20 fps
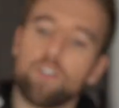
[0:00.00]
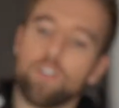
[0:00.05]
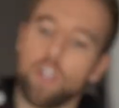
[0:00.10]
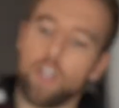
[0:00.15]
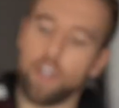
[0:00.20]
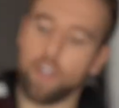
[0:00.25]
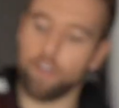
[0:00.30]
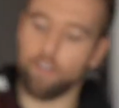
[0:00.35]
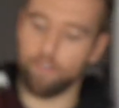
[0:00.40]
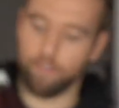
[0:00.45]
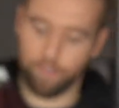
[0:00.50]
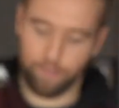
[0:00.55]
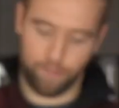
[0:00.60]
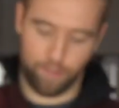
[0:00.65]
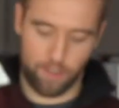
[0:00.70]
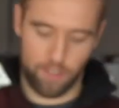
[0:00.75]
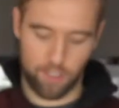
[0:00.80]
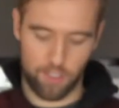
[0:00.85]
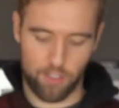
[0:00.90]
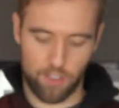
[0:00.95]
Life.
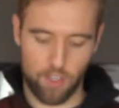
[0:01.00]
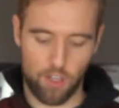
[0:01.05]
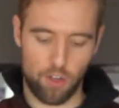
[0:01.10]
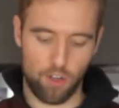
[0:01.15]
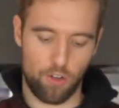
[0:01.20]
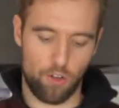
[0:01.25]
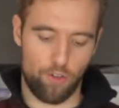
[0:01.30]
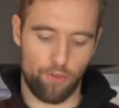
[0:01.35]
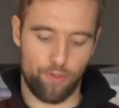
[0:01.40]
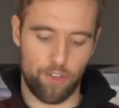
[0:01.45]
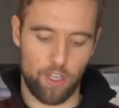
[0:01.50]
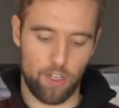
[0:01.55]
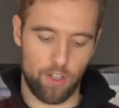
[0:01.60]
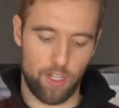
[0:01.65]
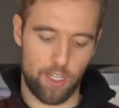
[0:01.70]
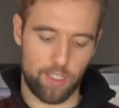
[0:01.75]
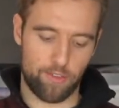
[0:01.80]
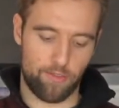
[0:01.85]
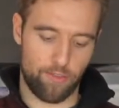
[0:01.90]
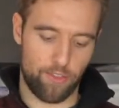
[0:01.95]
So Veal
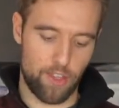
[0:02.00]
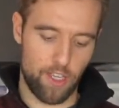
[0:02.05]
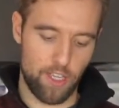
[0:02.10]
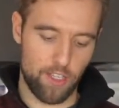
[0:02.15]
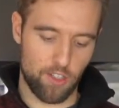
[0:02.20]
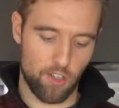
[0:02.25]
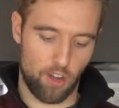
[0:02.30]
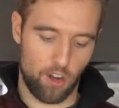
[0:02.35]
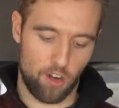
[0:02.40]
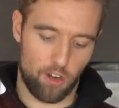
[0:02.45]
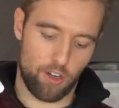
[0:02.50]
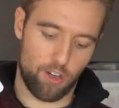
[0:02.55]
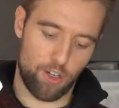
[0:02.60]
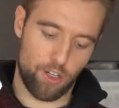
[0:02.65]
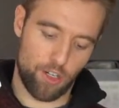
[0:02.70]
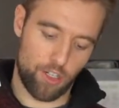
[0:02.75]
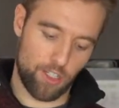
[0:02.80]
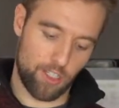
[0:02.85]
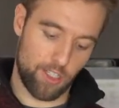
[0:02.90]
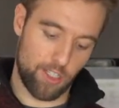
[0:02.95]
Life, these are
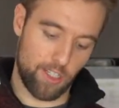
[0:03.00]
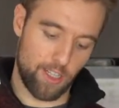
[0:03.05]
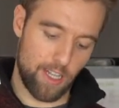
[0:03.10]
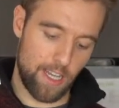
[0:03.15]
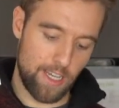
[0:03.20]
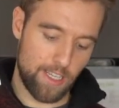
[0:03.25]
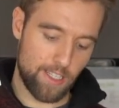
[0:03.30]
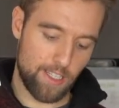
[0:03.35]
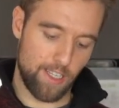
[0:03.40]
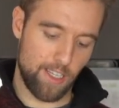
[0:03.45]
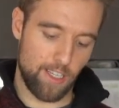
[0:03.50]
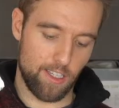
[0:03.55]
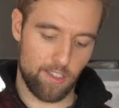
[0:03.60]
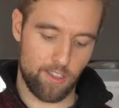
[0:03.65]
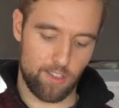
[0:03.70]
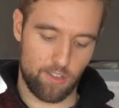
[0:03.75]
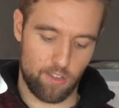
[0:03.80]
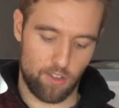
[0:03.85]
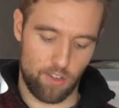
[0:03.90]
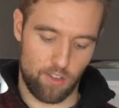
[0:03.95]

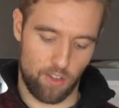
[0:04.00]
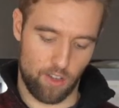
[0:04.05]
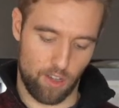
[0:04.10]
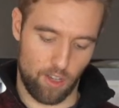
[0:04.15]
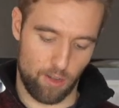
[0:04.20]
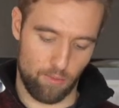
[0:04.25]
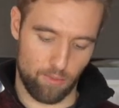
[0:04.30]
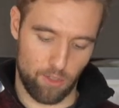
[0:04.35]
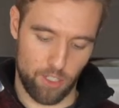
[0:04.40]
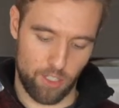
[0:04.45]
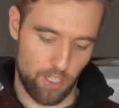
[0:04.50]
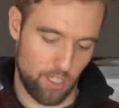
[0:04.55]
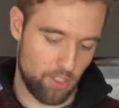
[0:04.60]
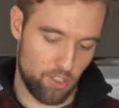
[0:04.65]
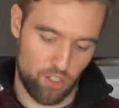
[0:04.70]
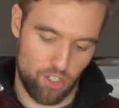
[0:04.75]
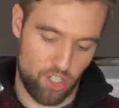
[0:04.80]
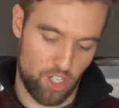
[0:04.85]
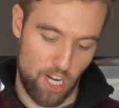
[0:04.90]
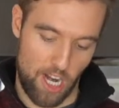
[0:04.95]
slices, just
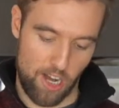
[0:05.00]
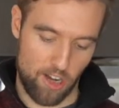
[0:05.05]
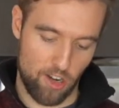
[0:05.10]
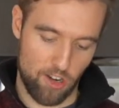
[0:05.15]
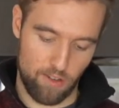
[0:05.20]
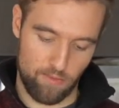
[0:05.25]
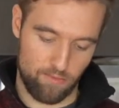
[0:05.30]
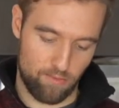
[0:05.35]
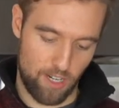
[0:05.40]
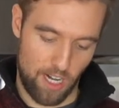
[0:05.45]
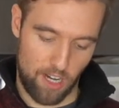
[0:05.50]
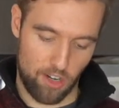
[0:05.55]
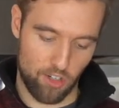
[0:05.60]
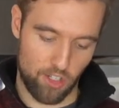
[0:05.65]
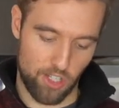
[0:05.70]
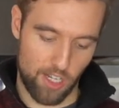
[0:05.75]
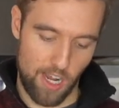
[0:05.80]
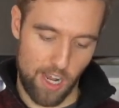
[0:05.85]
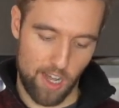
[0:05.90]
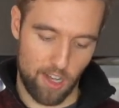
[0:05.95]
has cheddar
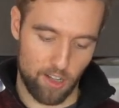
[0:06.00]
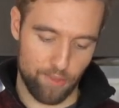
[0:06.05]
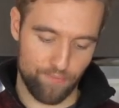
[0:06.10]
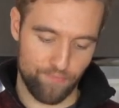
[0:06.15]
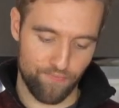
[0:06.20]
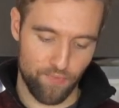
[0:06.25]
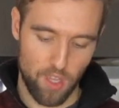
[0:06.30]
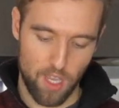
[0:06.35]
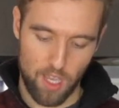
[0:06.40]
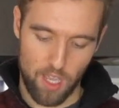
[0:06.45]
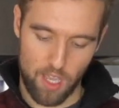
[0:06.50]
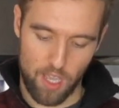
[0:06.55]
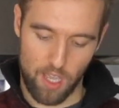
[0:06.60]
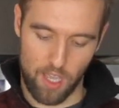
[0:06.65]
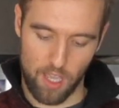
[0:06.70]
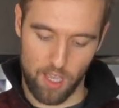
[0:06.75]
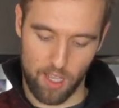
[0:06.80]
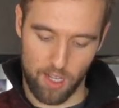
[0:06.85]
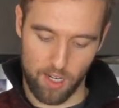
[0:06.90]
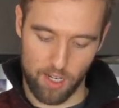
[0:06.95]
style.
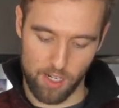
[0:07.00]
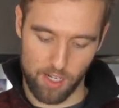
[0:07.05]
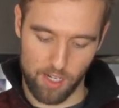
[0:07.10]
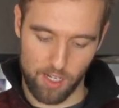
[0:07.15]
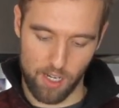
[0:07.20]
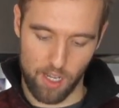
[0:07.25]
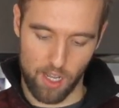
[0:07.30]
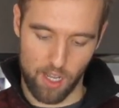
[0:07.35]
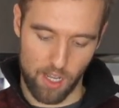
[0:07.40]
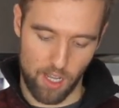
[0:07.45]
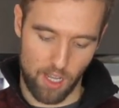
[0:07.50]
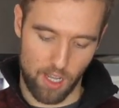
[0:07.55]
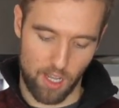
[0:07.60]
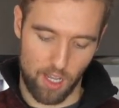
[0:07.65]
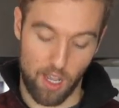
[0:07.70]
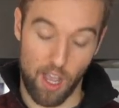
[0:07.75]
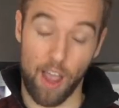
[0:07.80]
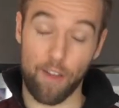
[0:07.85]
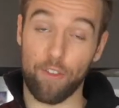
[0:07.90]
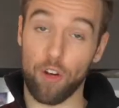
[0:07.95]
And
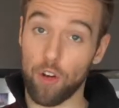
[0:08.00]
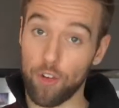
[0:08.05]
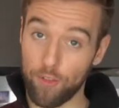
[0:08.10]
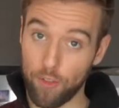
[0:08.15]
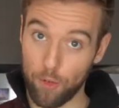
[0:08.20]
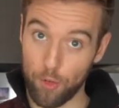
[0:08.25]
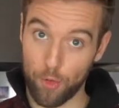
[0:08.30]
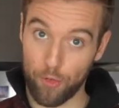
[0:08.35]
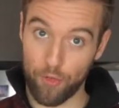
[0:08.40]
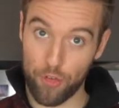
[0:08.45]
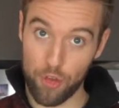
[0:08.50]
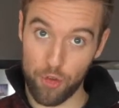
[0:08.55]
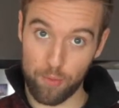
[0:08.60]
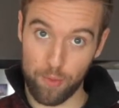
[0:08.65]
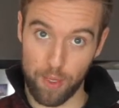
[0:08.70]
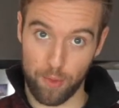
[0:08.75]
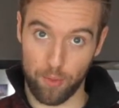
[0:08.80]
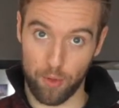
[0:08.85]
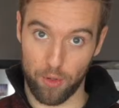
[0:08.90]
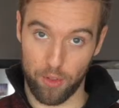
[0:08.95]
I've heard from a few
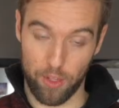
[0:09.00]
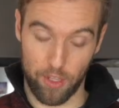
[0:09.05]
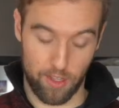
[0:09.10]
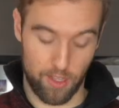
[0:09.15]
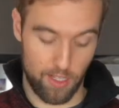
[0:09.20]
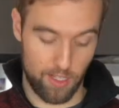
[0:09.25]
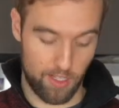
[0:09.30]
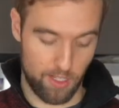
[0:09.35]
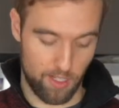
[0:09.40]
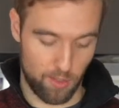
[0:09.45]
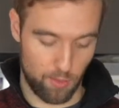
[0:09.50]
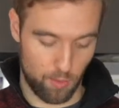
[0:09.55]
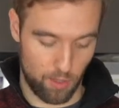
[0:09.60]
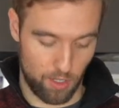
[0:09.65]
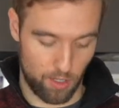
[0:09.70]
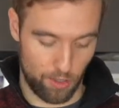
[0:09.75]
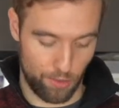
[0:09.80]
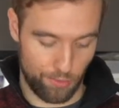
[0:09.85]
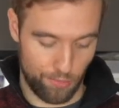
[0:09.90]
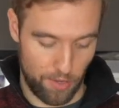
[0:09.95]
people that this is one
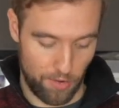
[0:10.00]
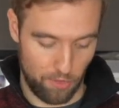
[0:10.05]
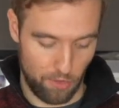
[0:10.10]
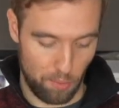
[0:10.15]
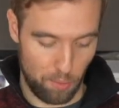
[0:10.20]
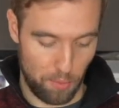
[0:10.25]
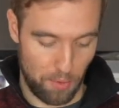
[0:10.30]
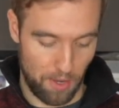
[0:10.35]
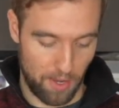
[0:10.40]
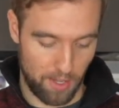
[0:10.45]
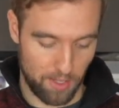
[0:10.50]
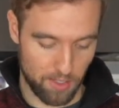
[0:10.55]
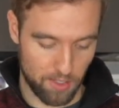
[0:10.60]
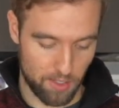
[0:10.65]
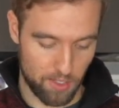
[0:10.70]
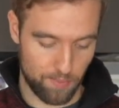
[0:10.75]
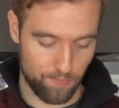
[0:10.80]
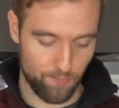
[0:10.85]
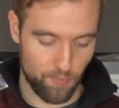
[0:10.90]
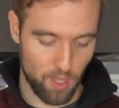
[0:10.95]
of their favorite
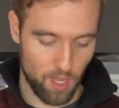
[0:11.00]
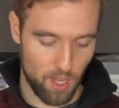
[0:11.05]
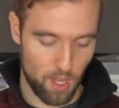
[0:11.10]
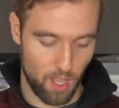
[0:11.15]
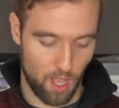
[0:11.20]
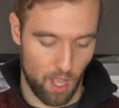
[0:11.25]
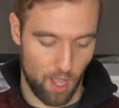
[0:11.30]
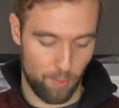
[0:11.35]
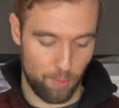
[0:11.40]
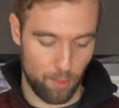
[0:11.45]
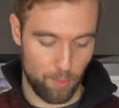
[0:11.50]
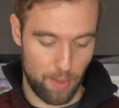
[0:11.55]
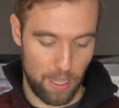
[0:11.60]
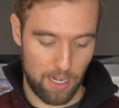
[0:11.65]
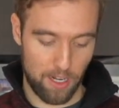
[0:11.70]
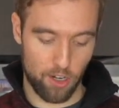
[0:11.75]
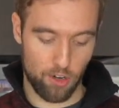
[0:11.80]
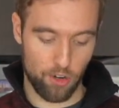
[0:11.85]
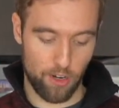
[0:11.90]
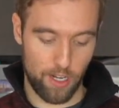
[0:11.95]
brands. The main
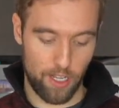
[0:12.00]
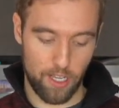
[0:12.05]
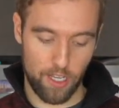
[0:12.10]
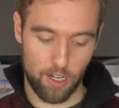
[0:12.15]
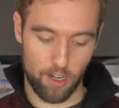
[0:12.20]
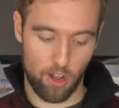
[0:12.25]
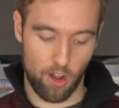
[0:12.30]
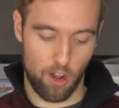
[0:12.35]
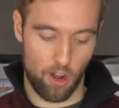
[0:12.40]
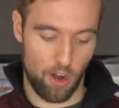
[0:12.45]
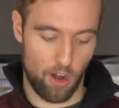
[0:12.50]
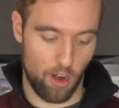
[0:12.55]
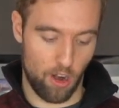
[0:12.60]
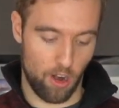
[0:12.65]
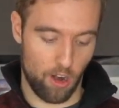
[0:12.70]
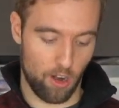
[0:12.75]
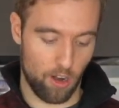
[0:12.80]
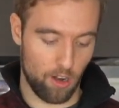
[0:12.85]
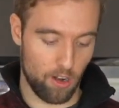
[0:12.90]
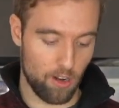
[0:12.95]
ingredient
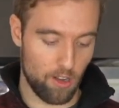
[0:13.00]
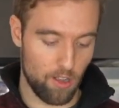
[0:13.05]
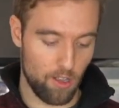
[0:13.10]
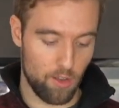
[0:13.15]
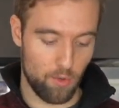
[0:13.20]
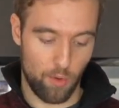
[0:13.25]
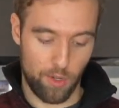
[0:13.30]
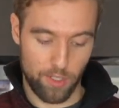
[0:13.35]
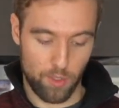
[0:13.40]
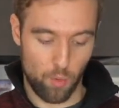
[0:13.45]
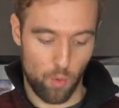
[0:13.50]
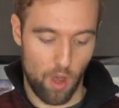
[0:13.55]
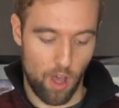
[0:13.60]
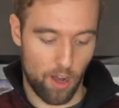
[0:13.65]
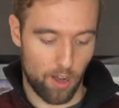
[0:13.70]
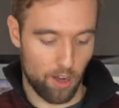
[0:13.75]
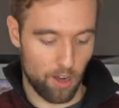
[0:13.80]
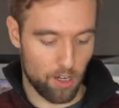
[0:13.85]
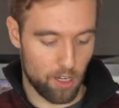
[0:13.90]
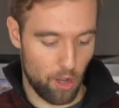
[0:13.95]
are, well, it's
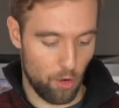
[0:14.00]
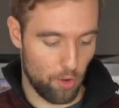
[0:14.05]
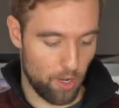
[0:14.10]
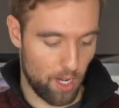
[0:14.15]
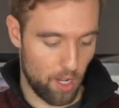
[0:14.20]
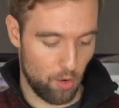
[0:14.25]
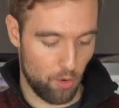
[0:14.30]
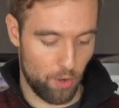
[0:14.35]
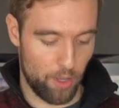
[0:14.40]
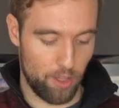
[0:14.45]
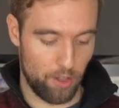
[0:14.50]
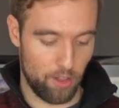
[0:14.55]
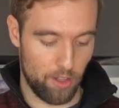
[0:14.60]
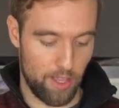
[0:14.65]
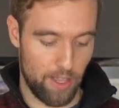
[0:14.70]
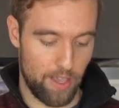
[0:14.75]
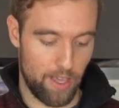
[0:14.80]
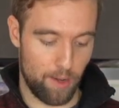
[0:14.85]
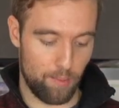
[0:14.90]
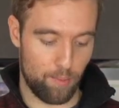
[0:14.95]
water, coconut oil,
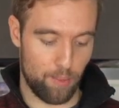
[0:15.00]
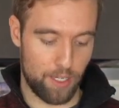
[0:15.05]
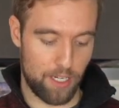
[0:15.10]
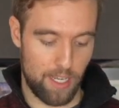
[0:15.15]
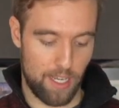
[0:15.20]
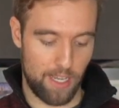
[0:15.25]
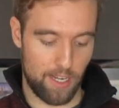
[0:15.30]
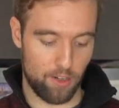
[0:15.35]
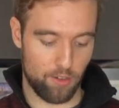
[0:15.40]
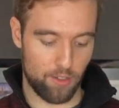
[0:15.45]
and potato